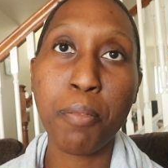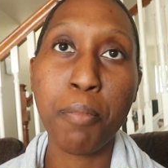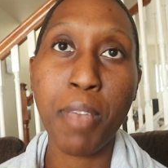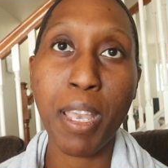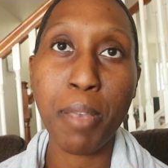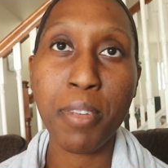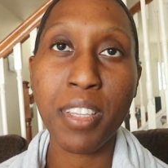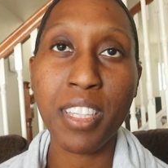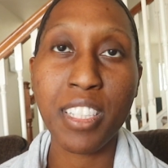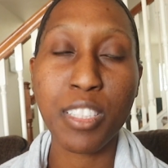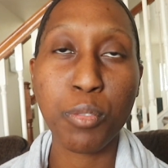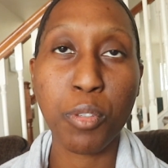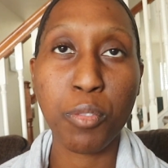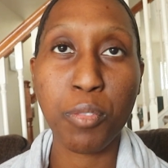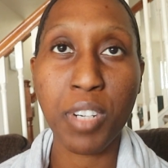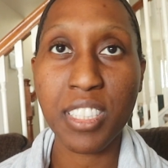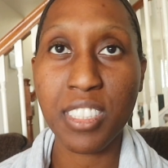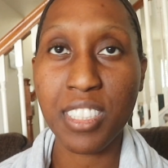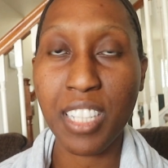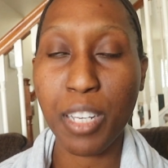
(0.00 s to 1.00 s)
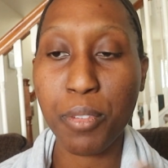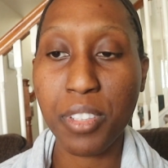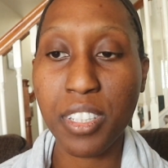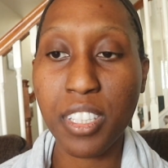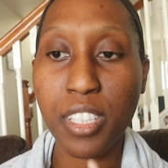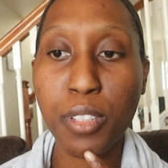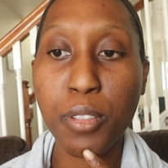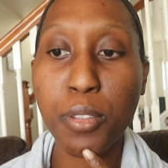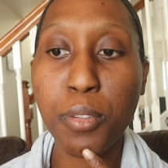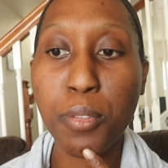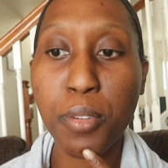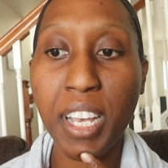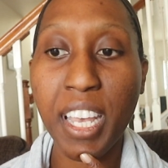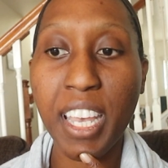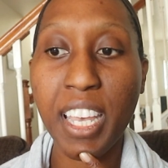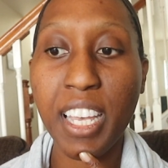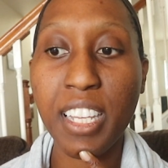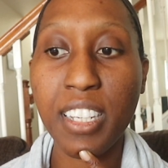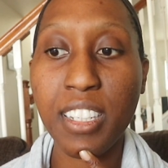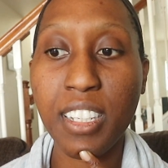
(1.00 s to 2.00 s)
Maybe this will resonate with you,
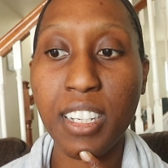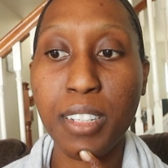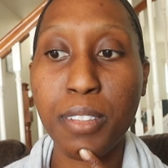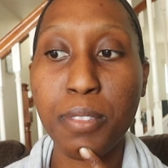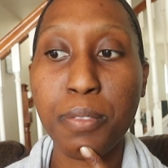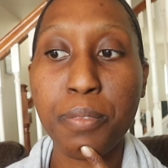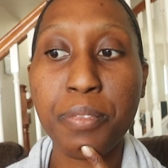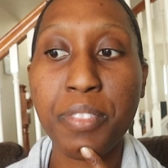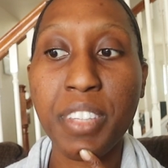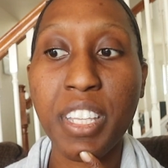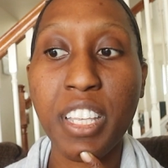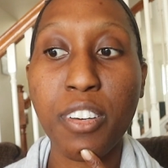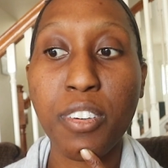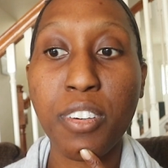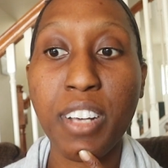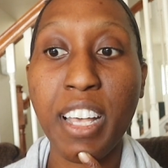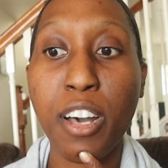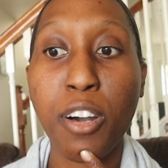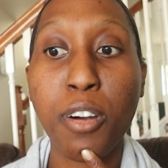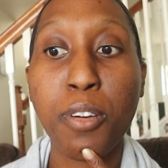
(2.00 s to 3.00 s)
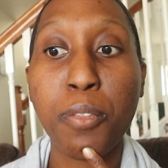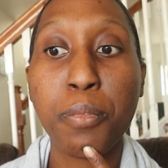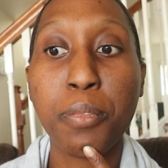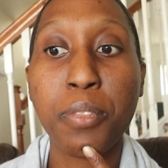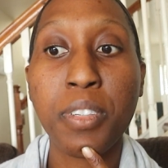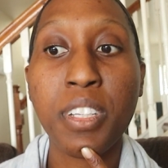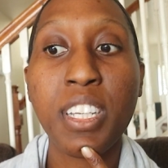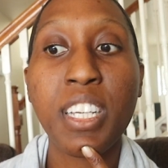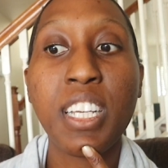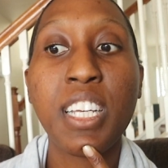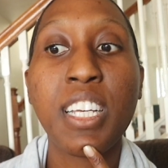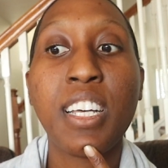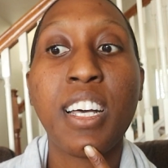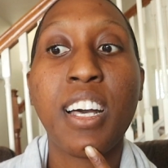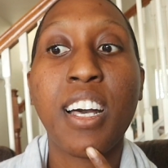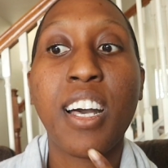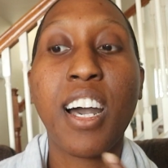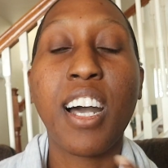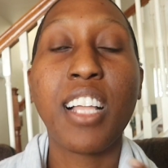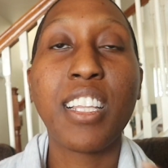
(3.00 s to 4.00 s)
and um, it will help
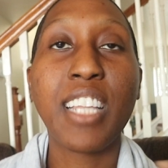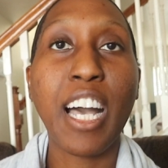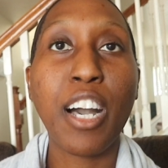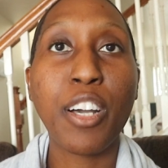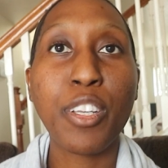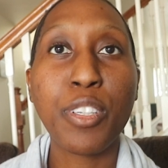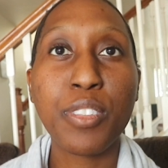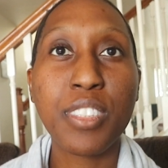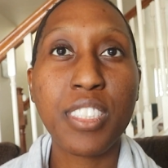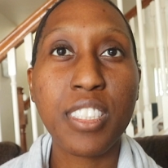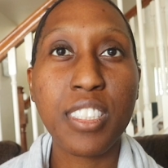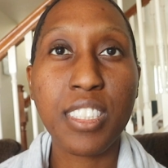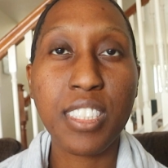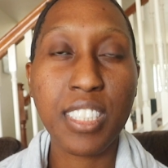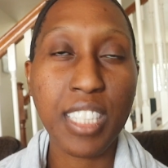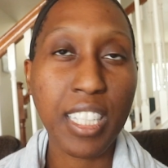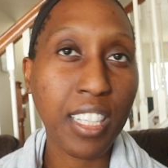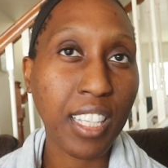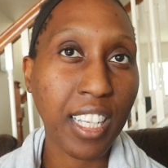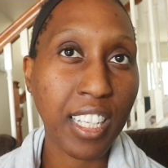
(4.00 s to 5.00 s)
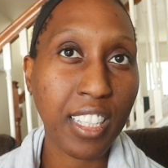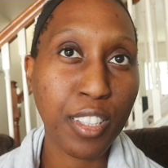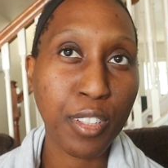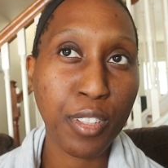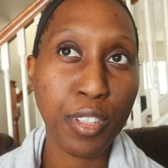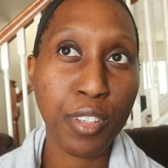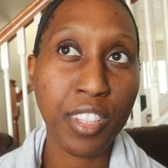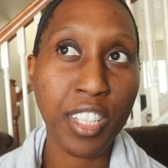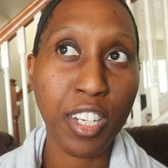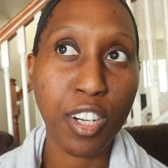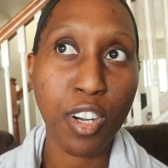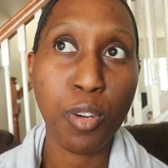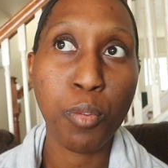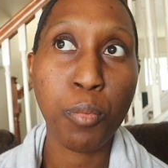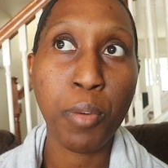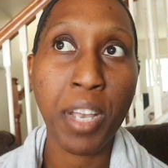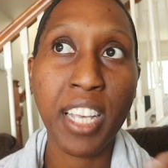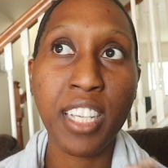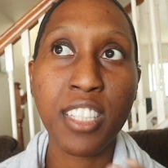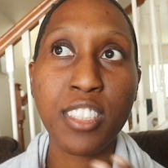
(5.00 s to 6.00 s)
allow you to see, like, you know, there are
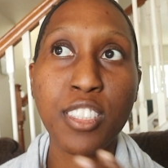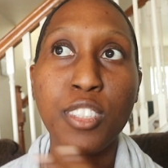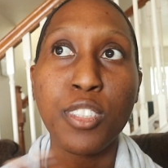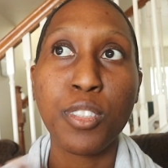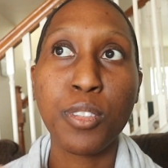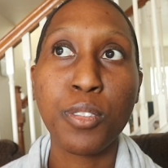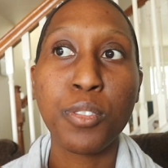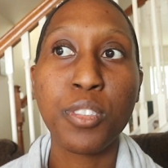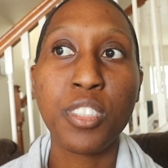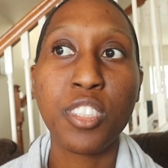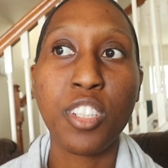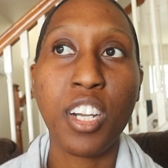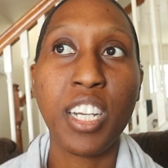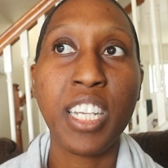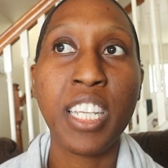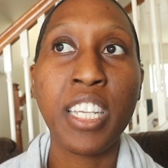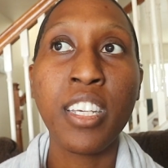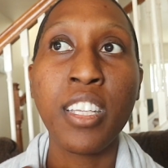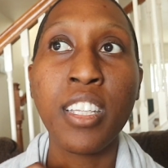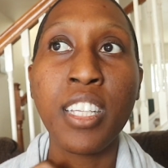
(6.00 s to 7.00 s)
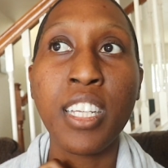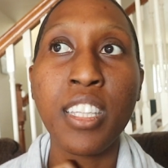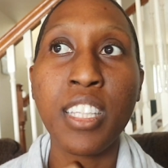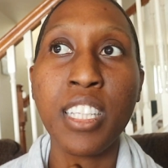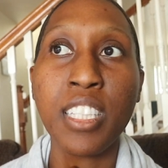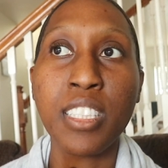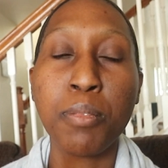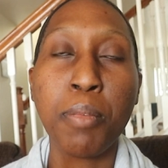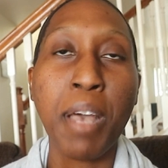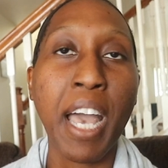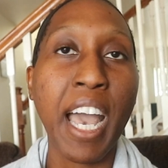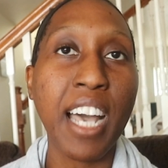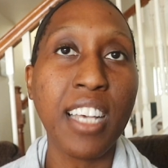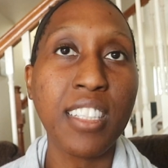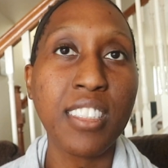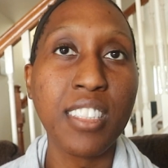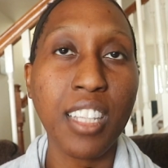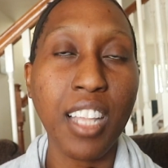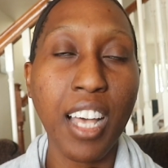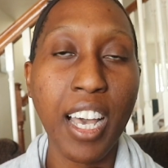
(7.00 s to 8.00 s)
ways to start healing these
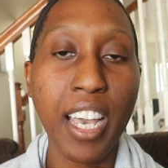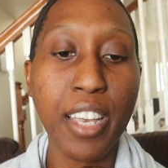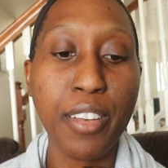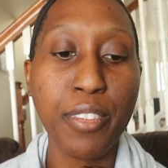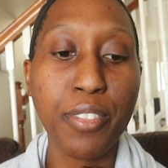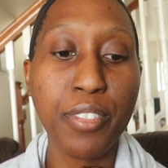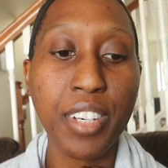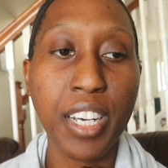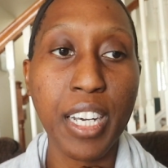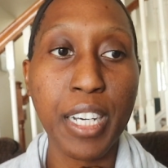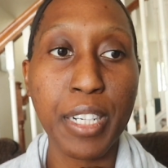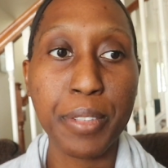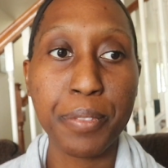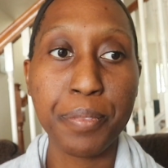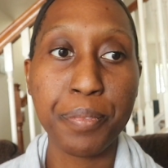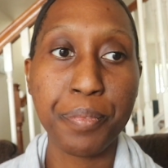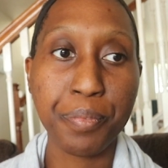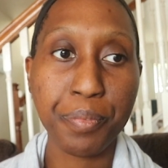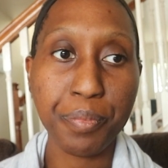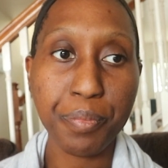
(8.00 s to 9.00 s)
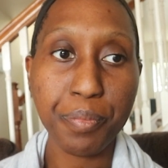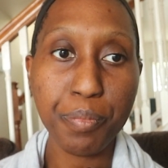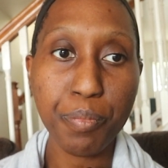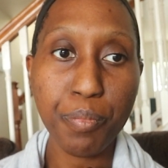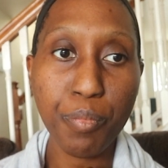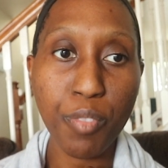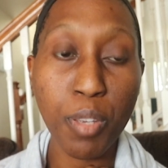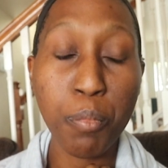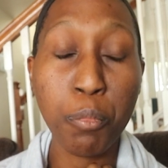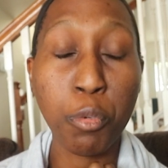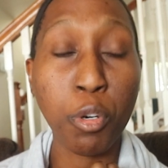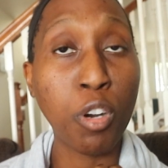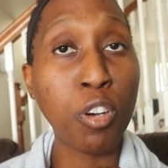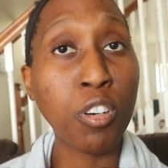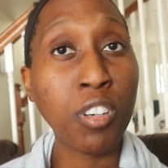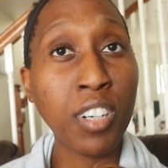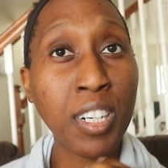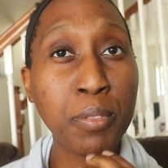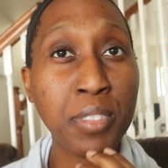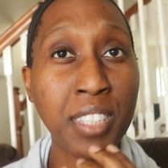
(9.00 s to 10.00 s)
past life um,
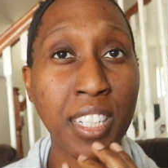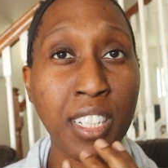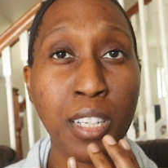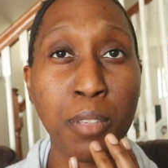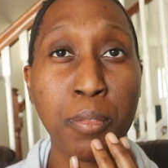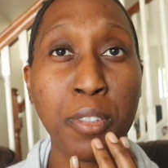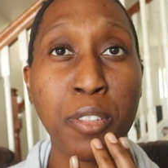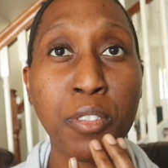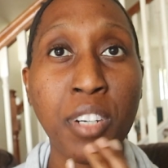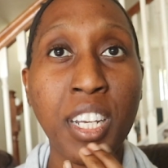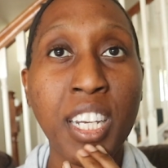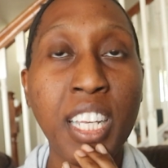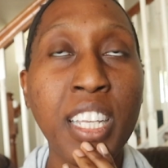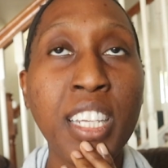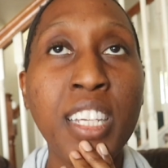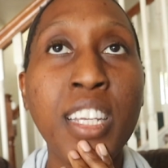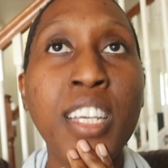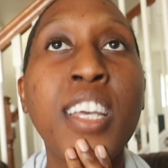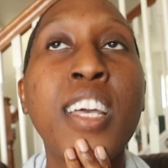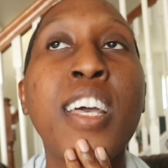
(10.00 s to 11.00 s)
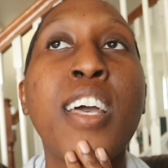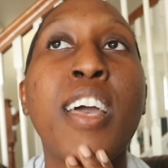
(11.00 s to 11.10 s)
programs that could be running